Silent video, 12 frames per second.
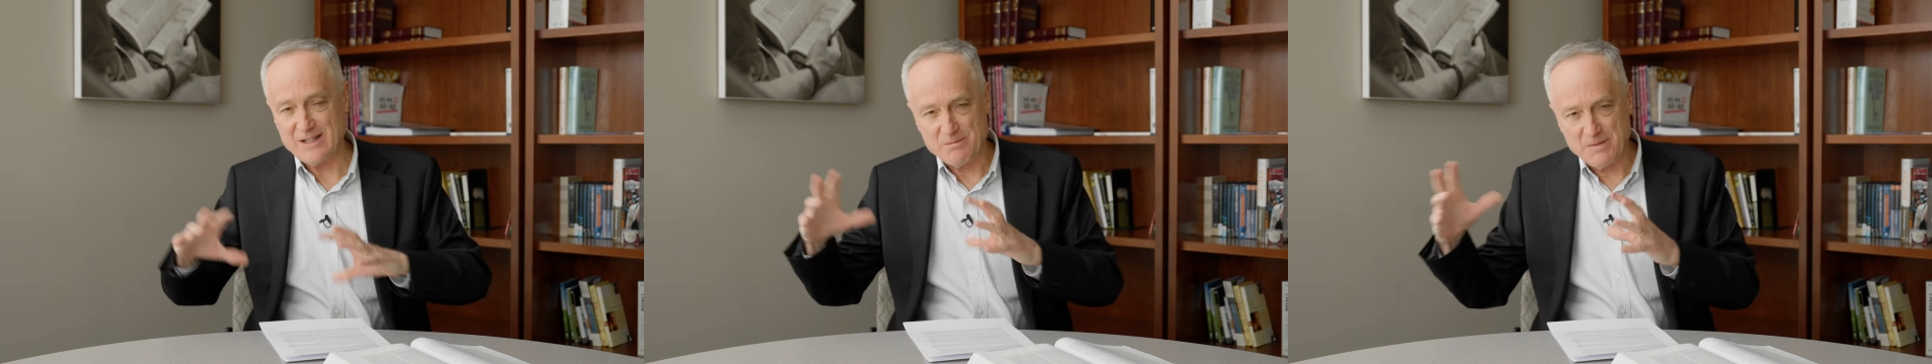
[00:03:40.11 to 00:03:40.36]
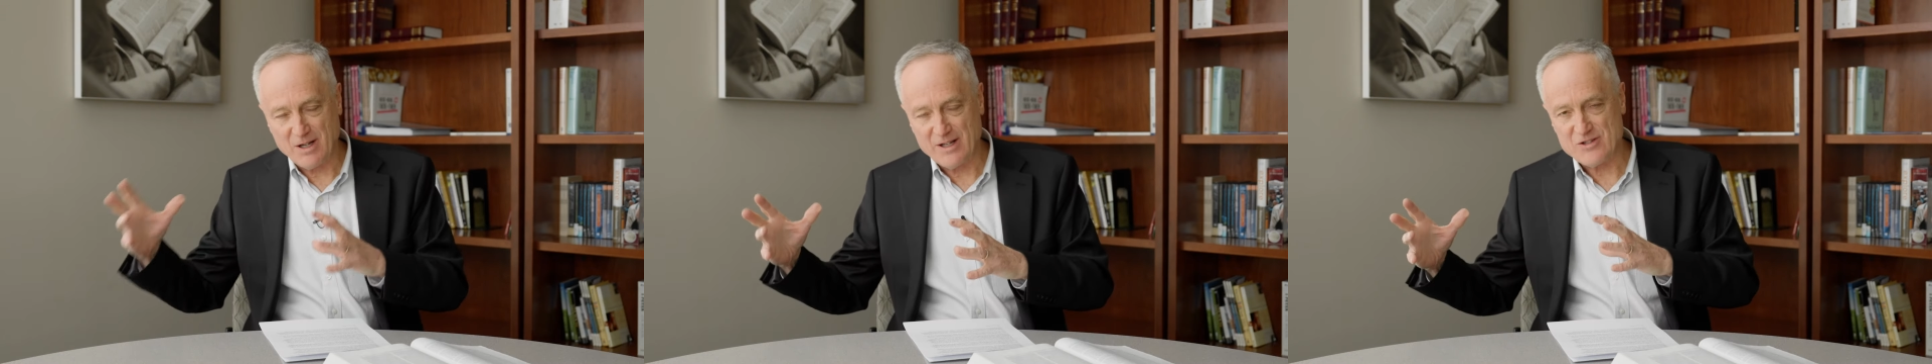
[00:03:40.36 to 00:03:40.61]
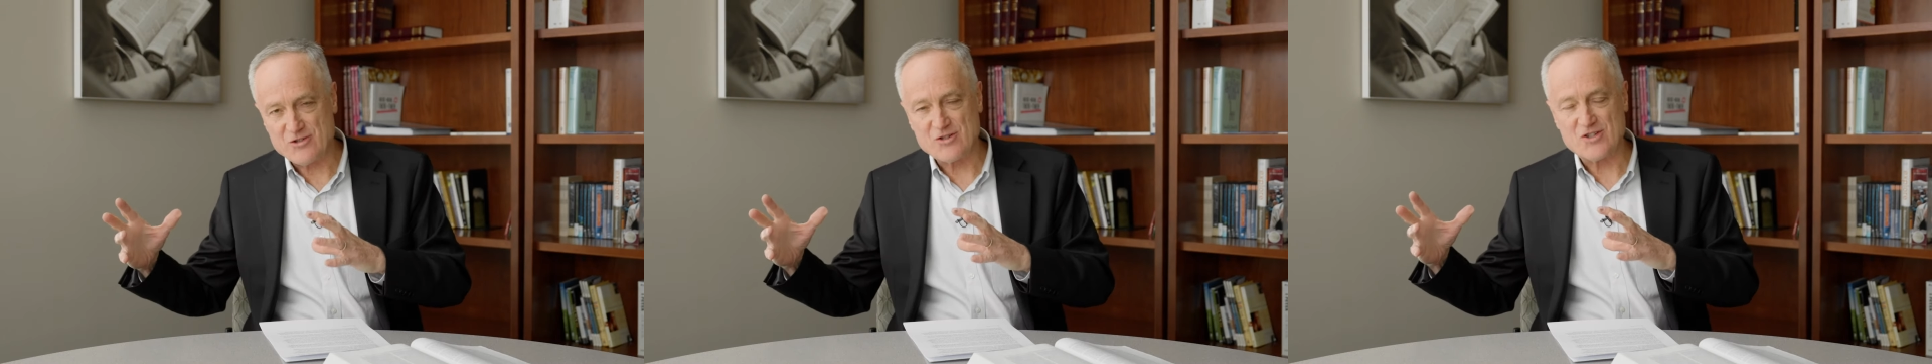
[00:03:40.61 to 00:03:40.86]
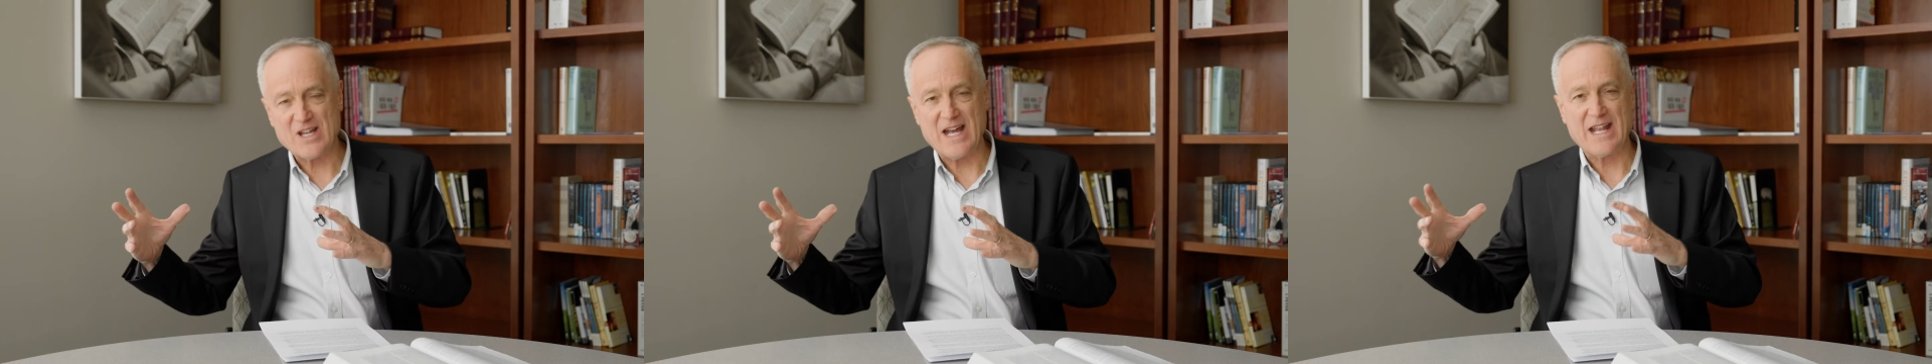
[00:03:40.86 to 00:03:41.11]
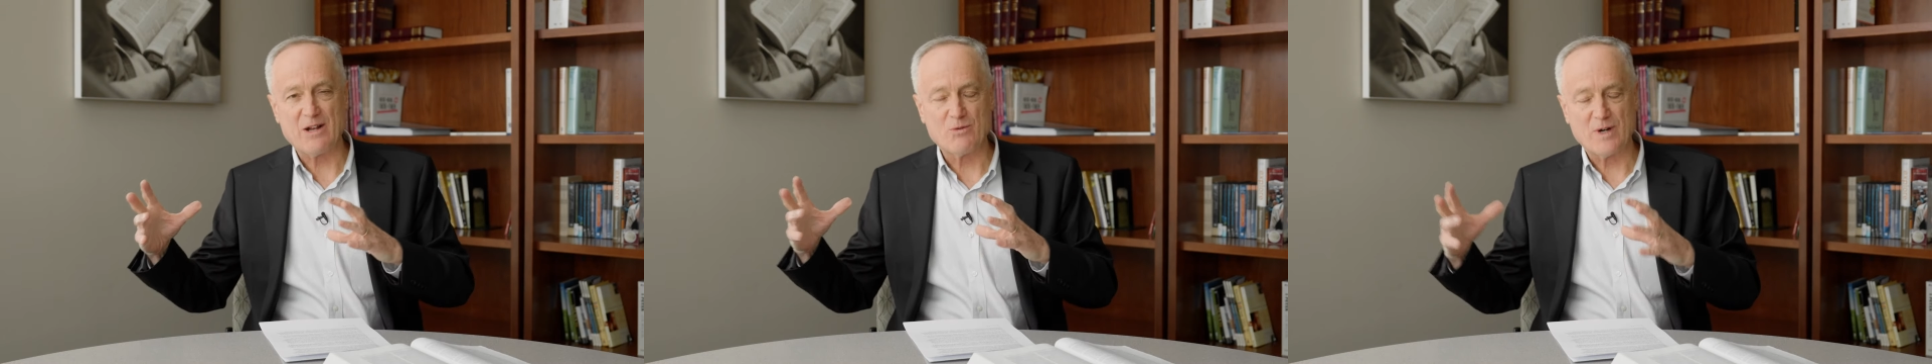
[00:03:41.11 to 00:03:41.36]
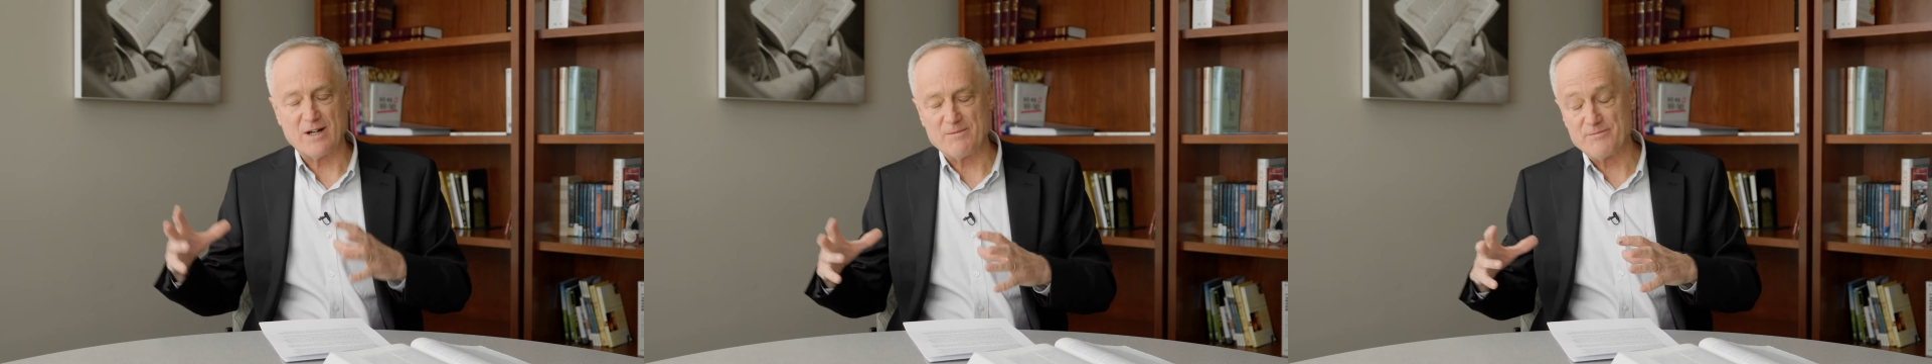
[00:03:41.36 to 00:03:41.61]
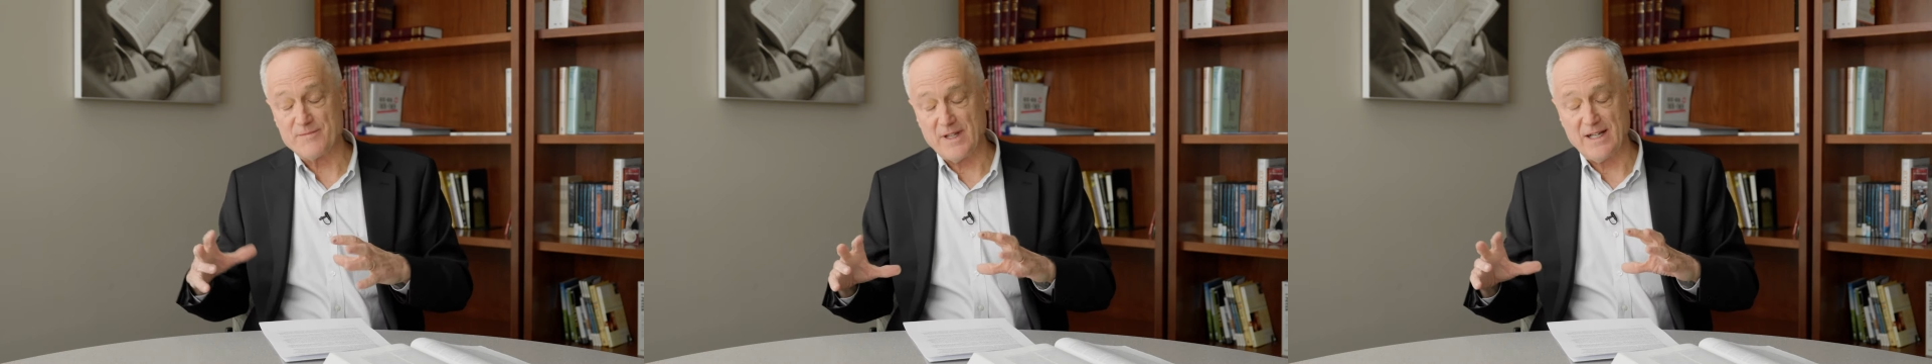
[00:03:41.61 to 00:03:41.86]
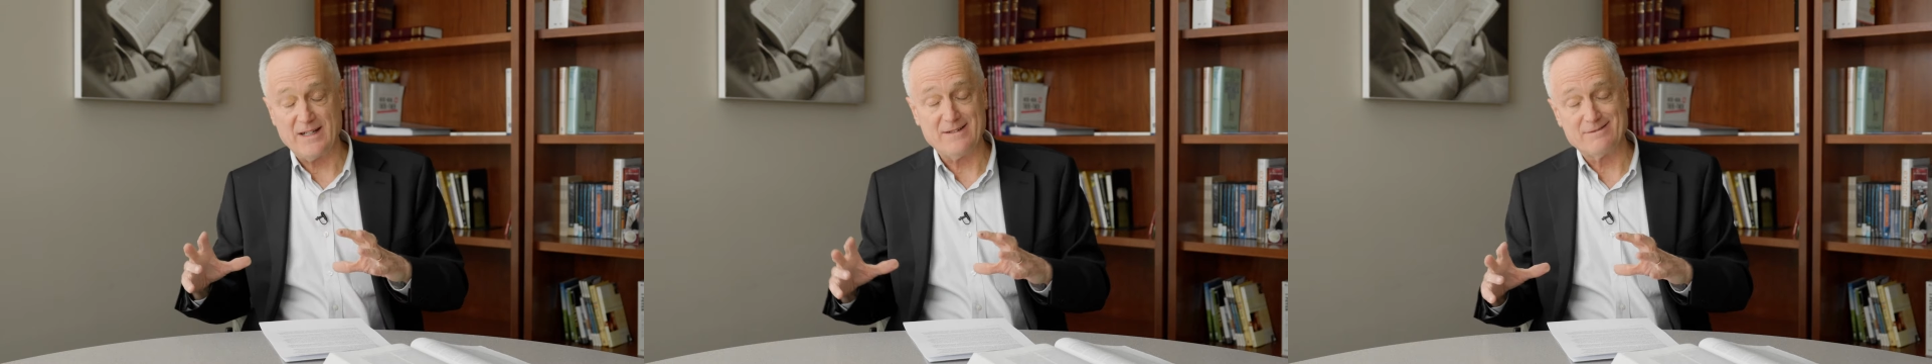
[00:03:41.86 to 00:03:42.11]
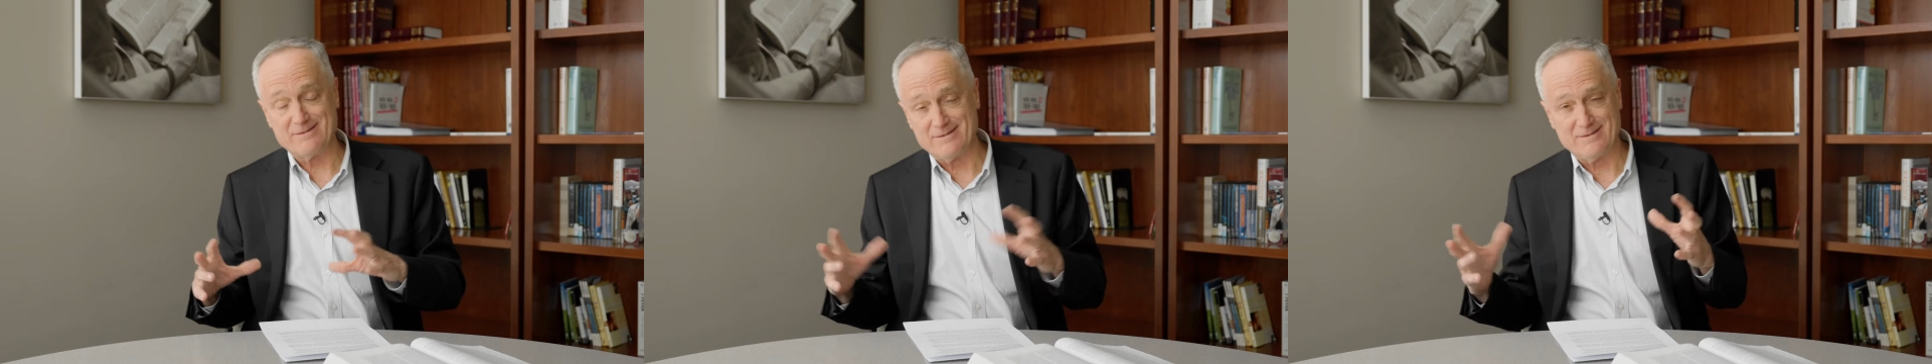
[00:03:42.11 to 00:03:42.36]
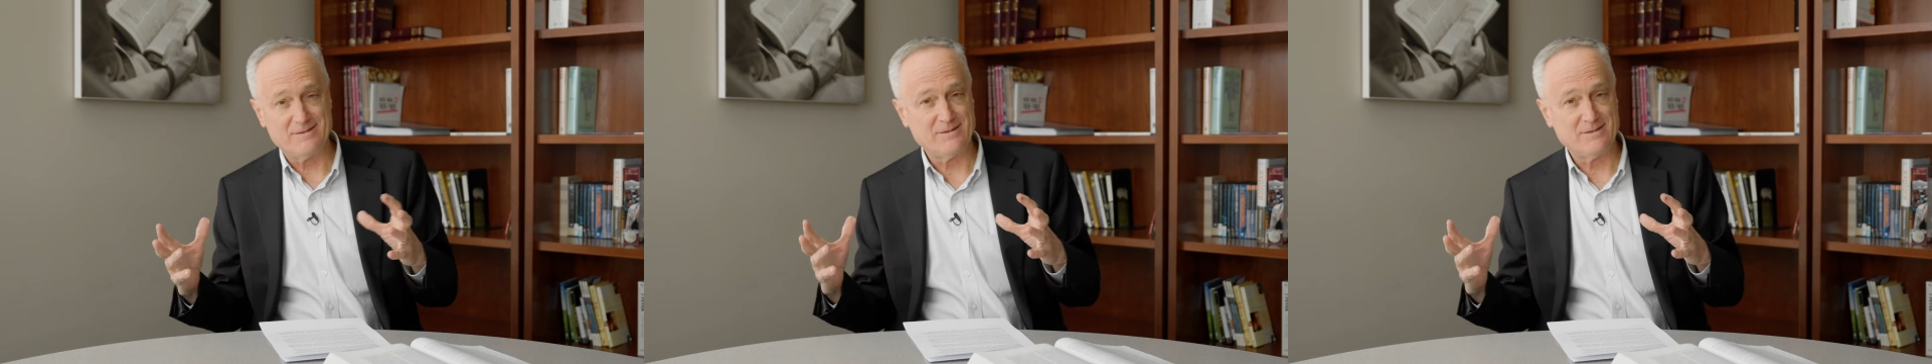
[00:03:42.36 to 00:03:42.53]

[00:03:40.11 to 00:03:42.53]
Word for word: in the Middle Eastern setting where they didn't